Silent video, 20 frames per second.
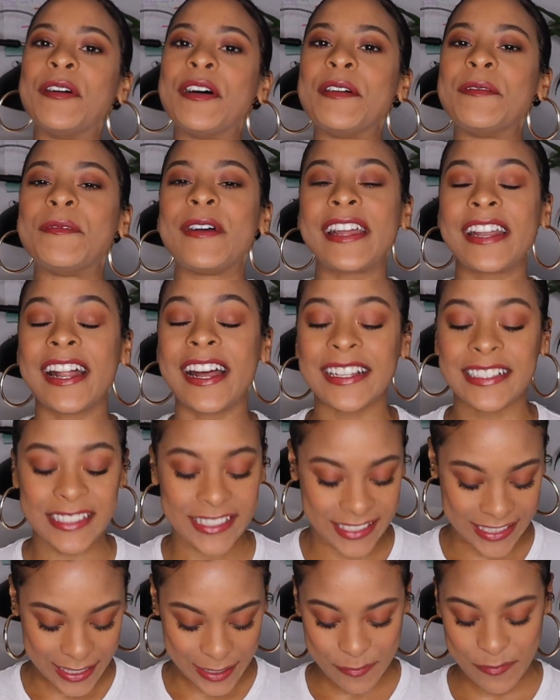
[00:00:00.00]
It may not
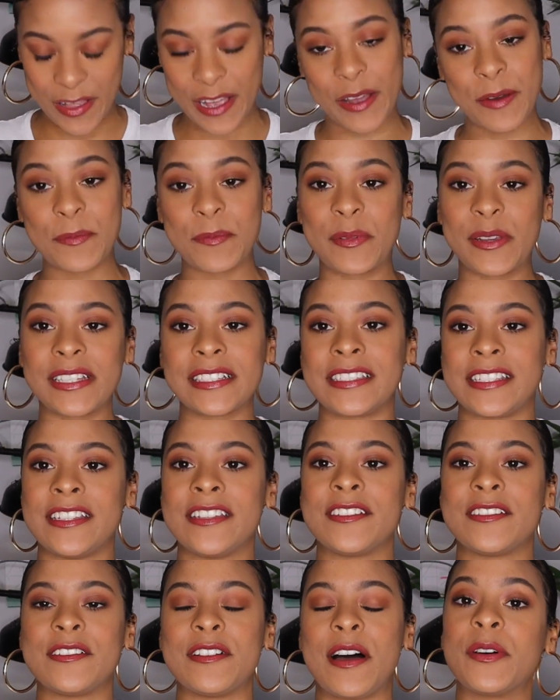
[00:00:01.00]
seem like a big
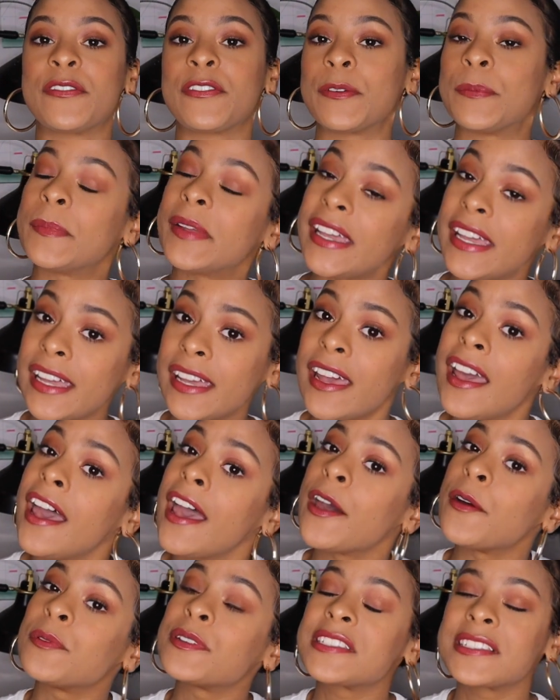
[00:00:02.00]
deal, but for me,
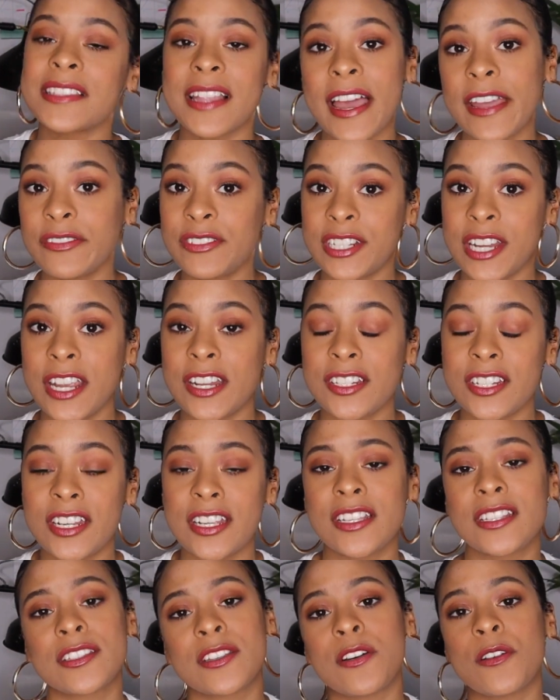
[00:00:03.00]
it was
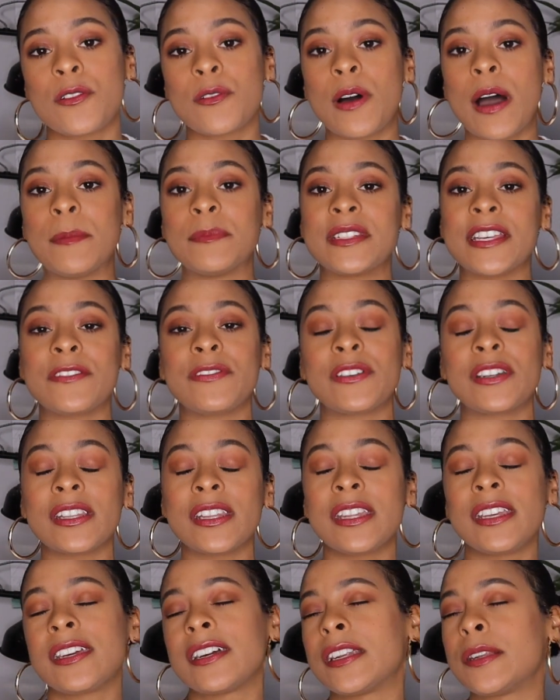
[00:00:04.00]
life-changing, so I'm
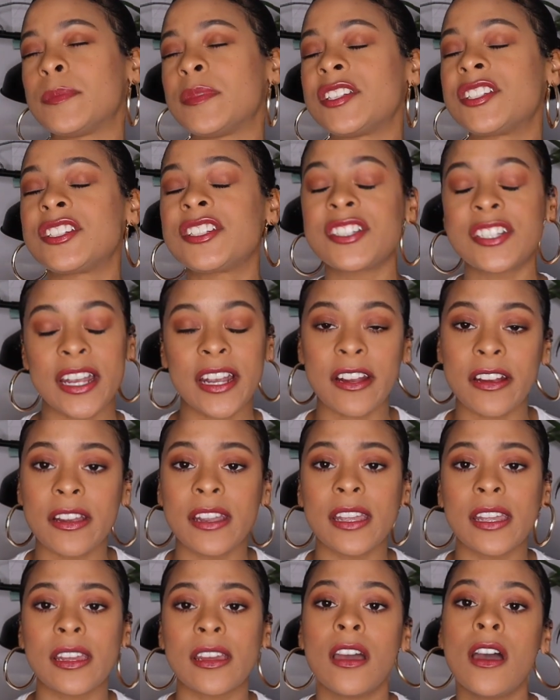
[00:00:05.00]
definitely going to be
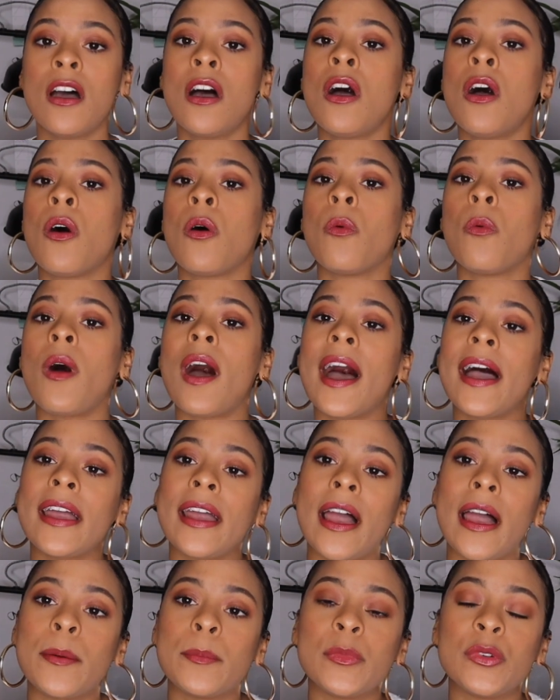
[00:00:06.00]
sharing
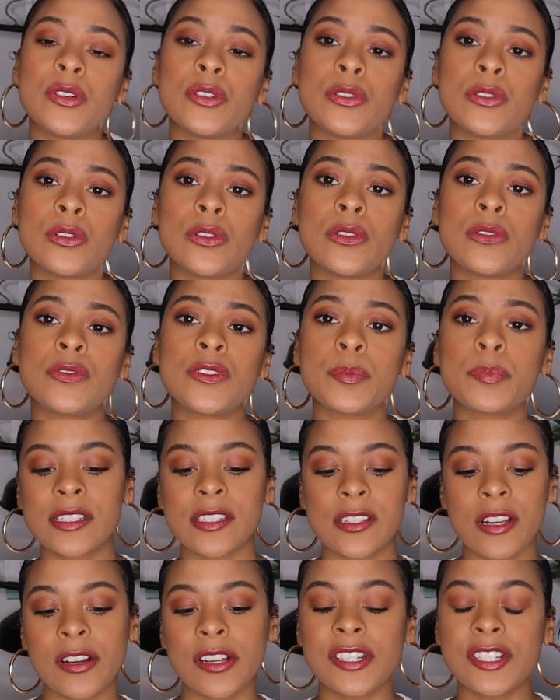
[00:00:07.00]
why I moved,
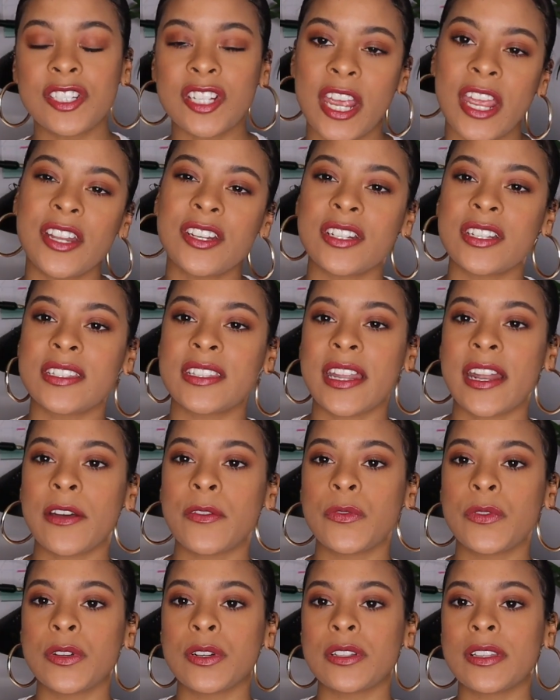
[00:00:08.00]
certain changes that
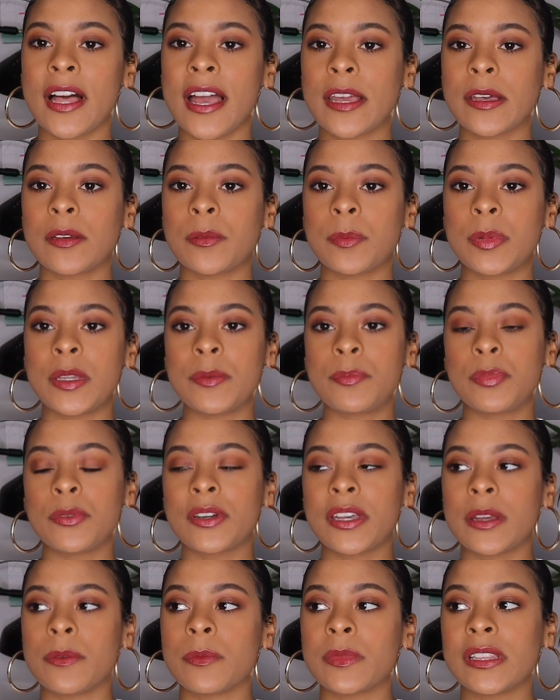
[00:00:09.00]
I feel like
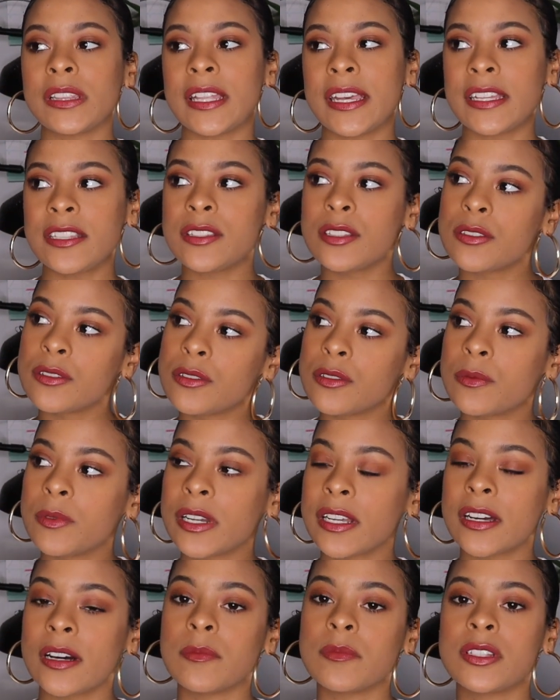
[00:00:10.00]
people can relate to
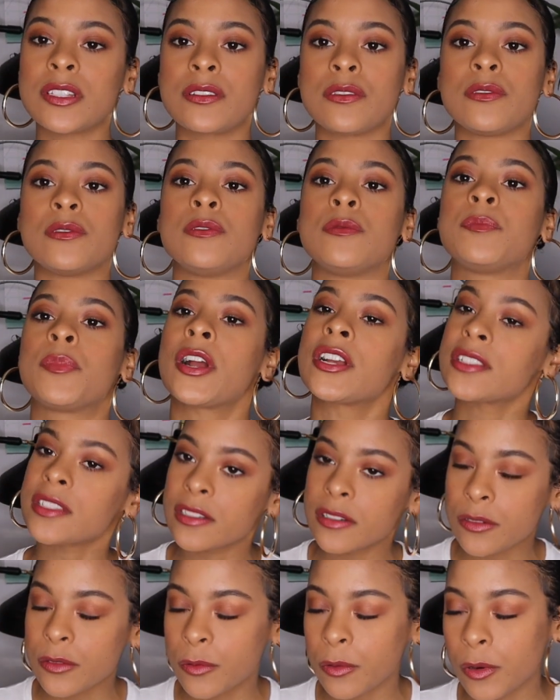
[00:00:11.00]
when it comes to
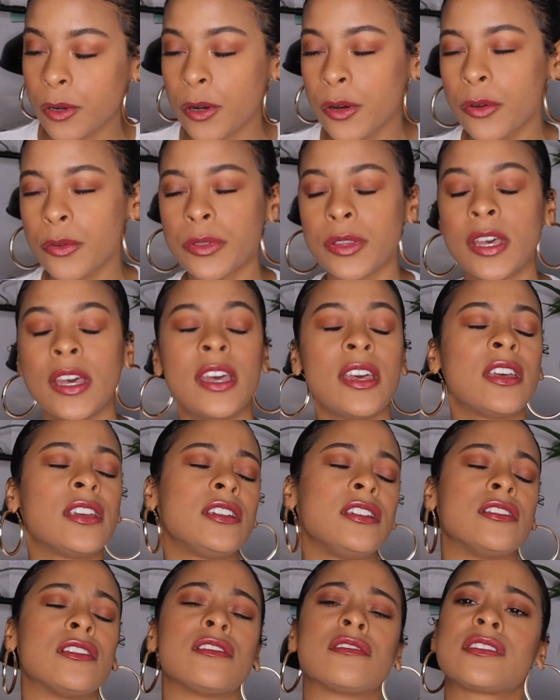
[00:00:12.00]
personal growth,
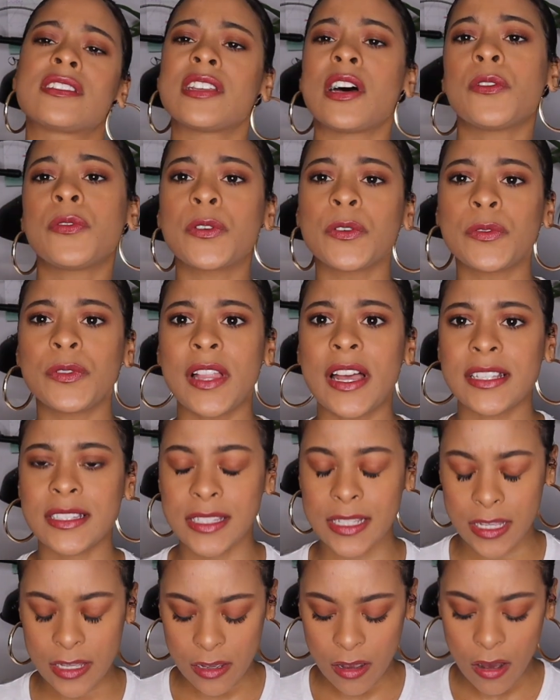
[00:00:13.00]
you know,
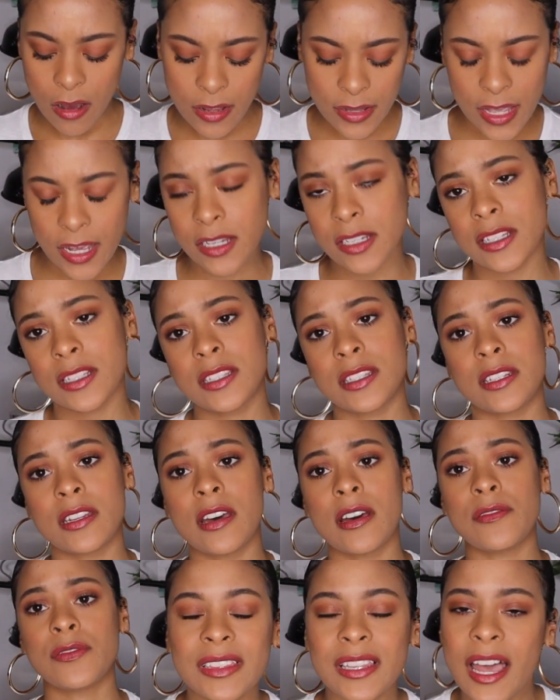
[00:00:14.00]
self-reflecting, all that good
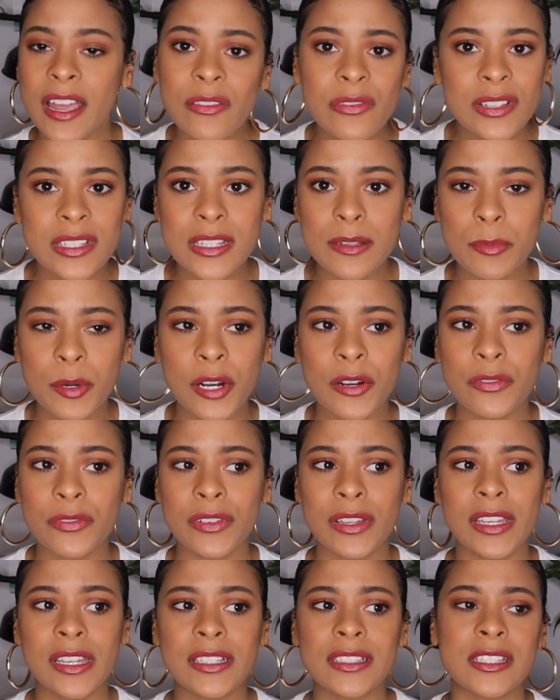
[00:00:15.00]
stuff. Life isn't
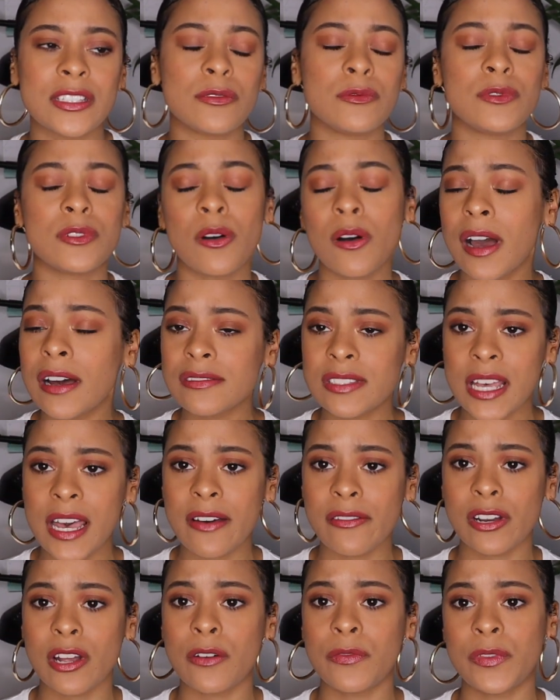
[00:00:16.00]
perfect. You don't have to
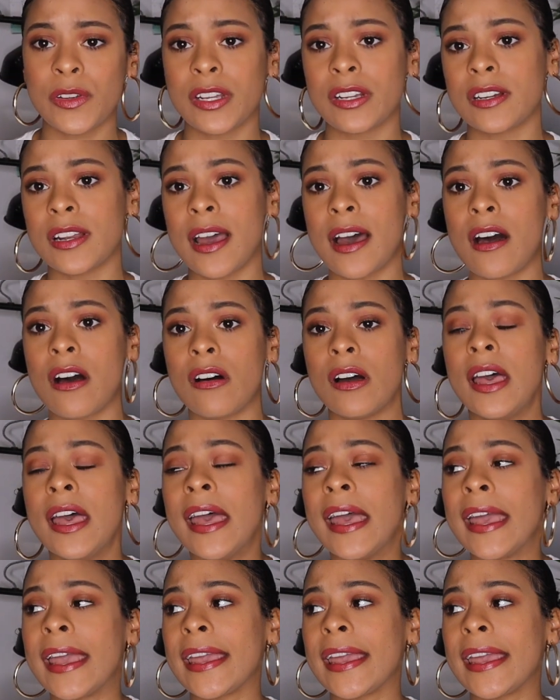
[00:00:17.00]
have it all figured out.